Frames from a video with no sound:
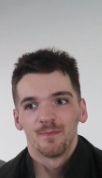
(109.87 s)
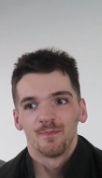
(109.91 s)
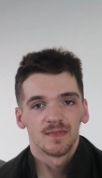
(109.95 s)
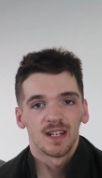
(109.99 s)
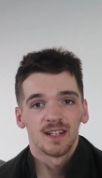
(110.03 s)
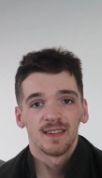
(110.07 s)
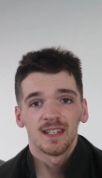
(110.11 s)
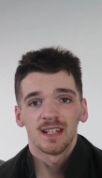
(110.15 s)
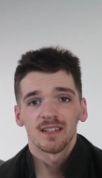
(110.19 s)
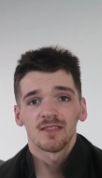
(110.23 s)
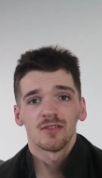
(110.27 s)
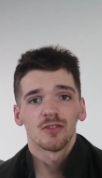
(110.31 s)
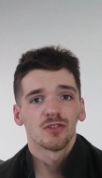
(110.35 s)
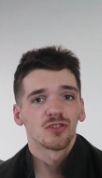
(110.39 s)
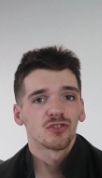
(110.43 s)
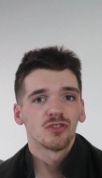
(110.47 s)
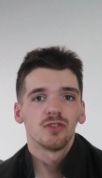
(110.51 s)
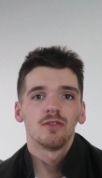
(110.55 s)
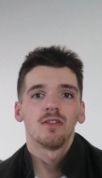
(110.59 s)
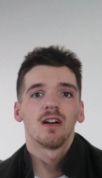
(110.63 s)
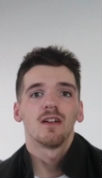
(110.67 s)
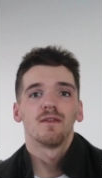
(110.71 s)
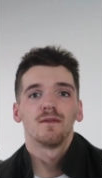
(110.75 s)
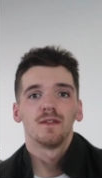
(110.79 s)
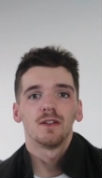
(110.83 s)
And that's not
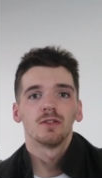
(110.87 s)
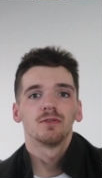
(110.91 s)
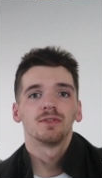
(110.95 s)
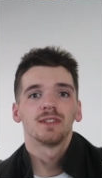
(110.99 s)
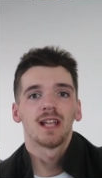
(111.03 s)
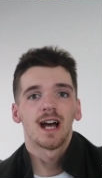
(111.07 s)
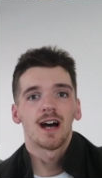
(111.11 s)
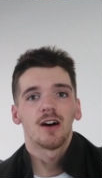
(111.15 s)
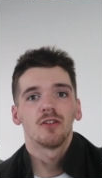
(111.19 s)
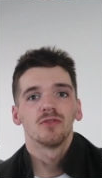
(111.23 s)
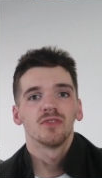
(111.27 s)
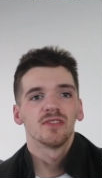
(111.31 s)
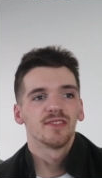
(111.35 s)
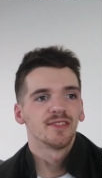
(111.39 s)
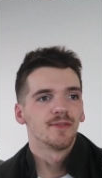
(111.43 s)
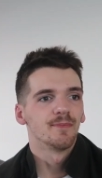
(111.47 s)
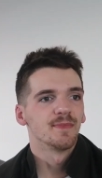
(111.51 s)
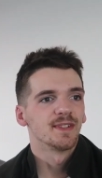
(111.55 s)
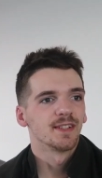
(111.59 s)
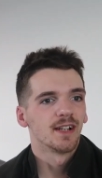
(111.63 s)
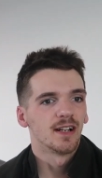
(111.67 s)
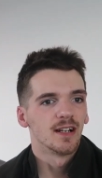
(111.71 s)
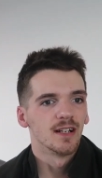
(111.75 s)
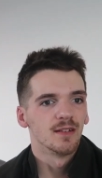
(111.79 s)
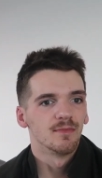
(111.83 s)
true. I feel down
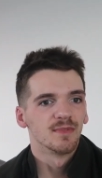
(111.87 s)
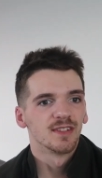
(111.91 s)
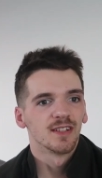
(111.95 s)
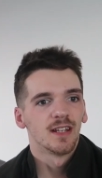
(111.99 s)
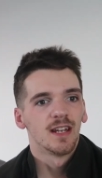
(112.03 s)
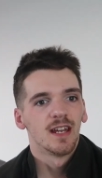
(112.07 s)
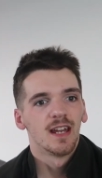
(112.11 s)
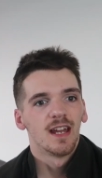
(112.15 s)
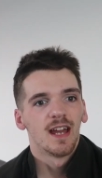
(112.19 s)
sometimes.